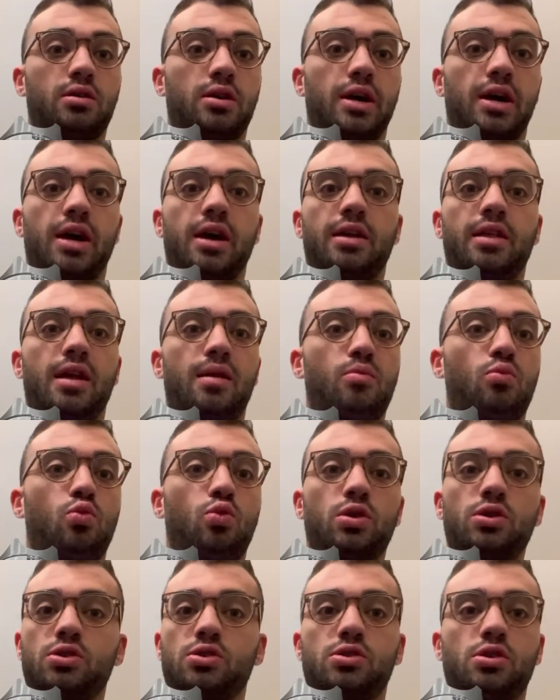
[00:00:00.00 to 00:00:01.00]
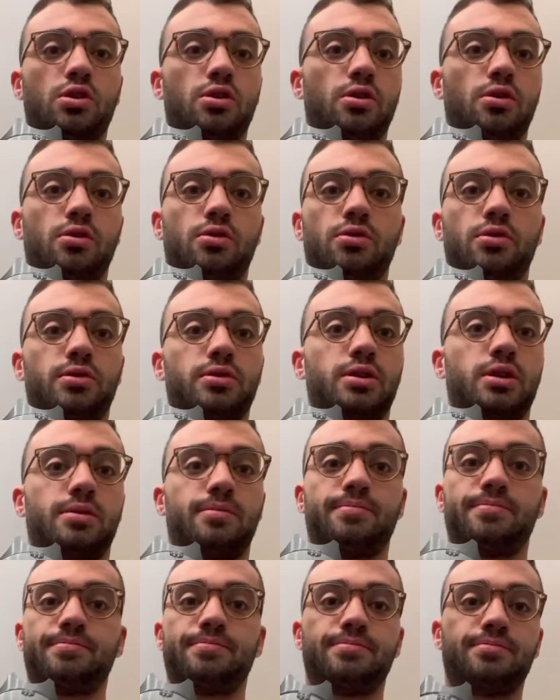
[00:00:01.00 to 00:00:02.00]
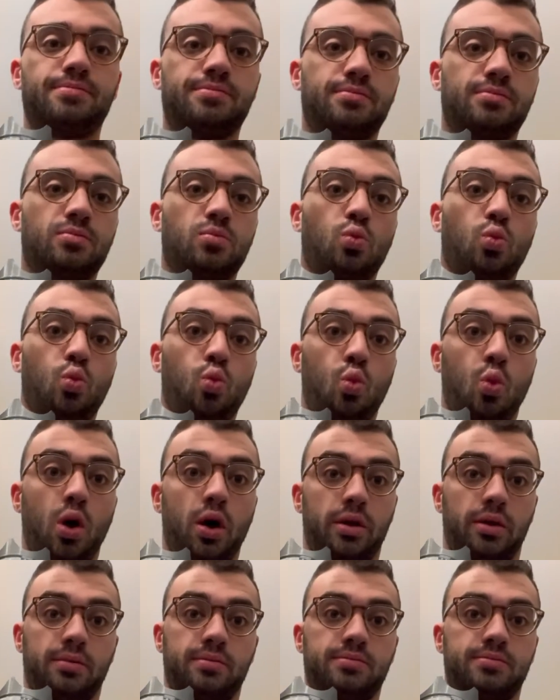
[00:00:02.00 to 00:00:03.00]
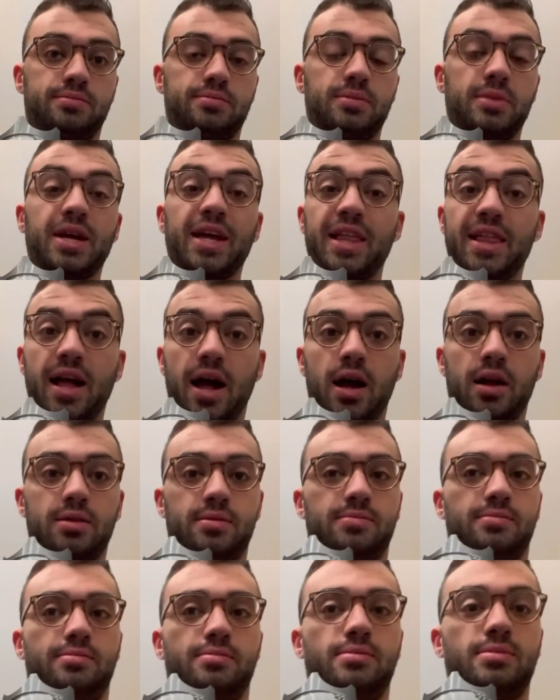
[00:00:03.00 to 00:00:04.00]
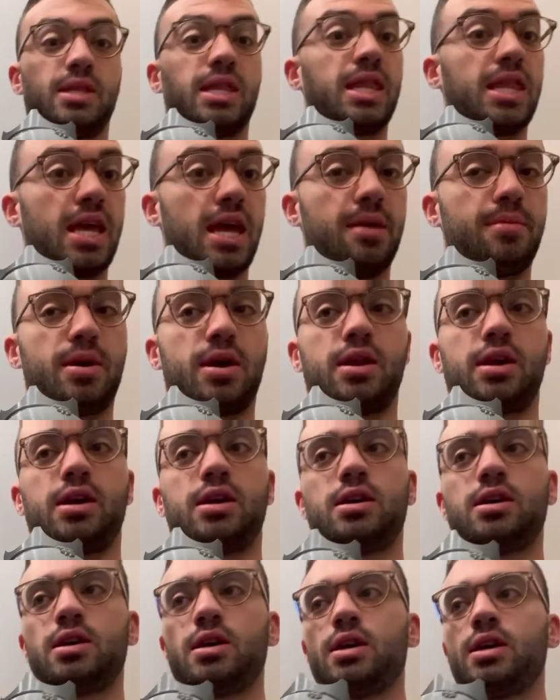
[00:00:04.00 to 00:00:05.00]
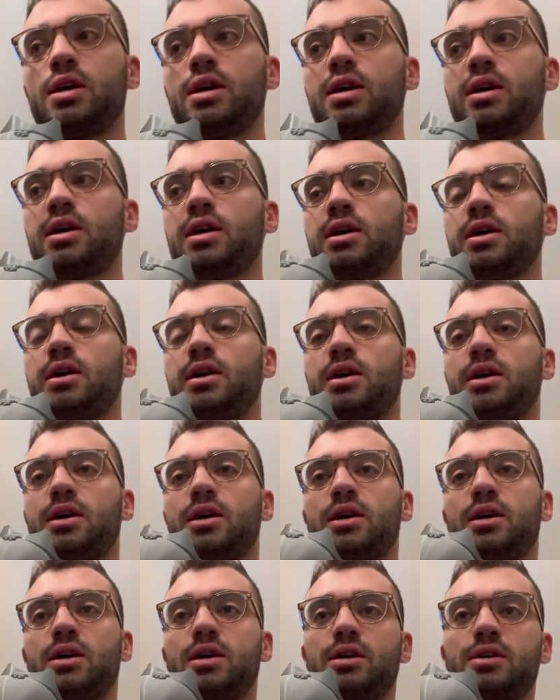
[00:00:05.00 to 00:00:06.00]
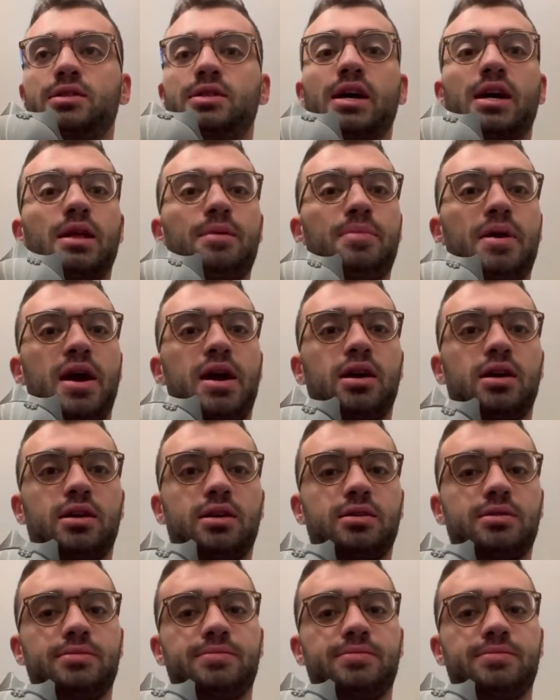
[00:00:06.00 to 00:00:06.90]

I can't name one starter on their team. One. Cannot name any. Teddy Beta.